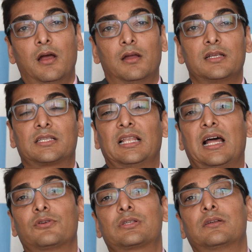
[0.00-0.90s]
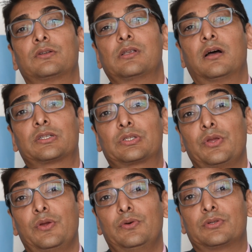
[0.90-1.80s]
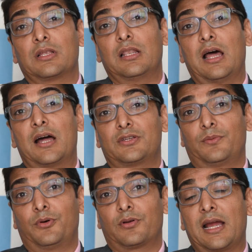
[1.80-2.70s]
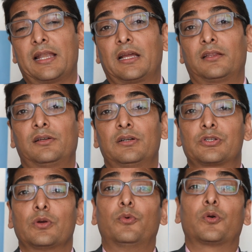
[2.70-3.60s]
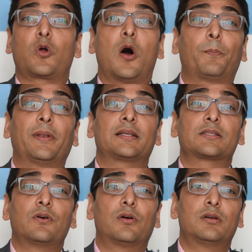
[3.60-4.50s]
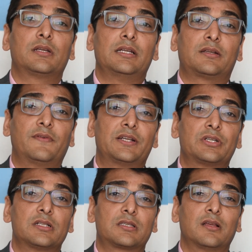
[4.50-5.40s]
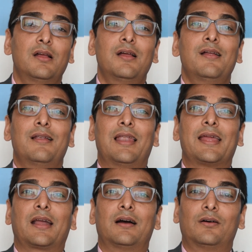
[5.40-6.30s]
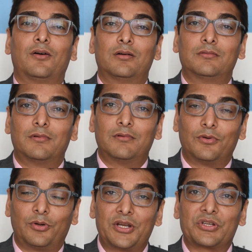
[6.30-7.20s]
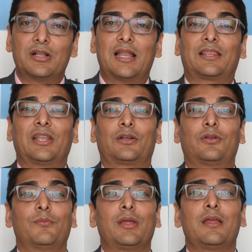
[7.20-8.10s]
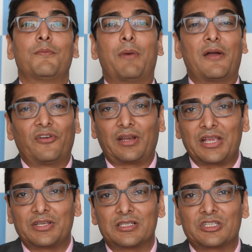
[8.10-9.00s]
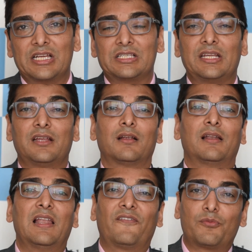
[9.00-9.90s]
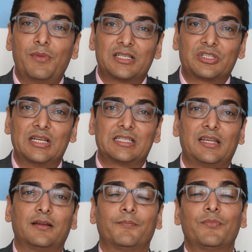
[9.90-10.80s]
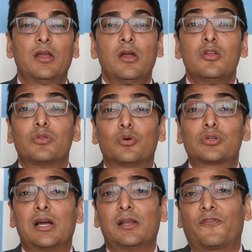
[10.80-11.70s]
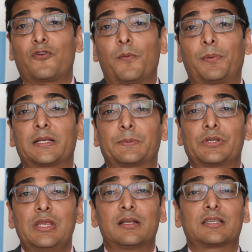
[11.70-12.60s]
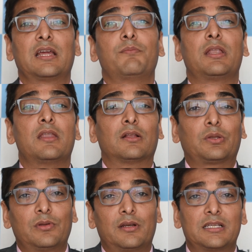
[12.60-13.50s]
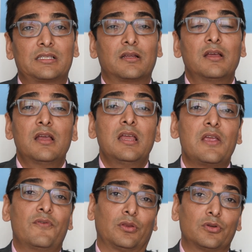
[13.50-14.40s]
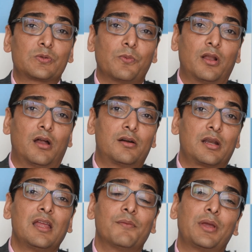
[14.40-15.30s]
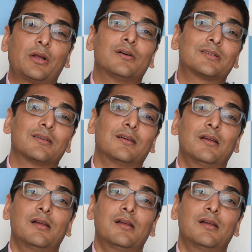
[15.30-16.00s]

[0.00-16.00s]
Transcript: And this allows us to use larger bore guide catheters, so more complex coronary interventions like rotational atherectomy, bifurcation stenting, left main stenting. Those kind of complex procedures can be done through the wrist, even through small artery, because